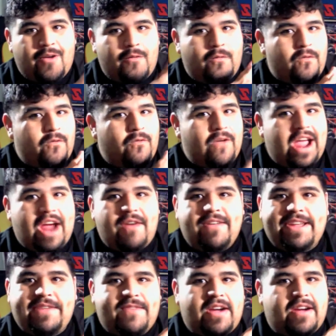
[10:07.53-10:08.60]

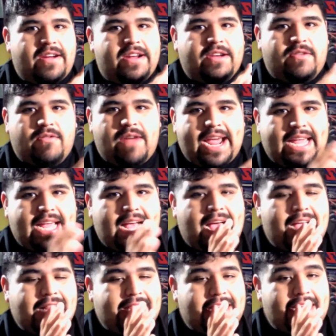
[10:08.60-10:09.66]
Very, very great.
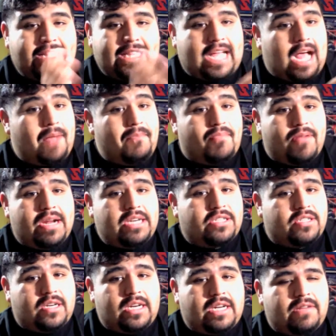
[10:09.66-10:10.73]
I think, I'm pretty
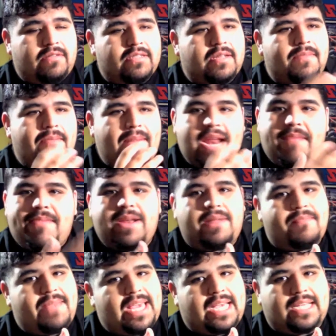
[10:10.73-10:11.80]
sure it was, it might have been
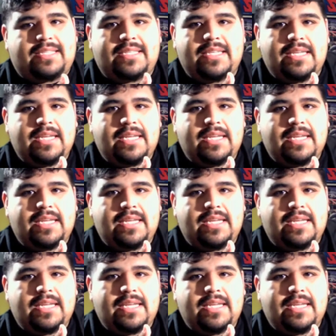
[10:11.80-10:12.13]
a mix.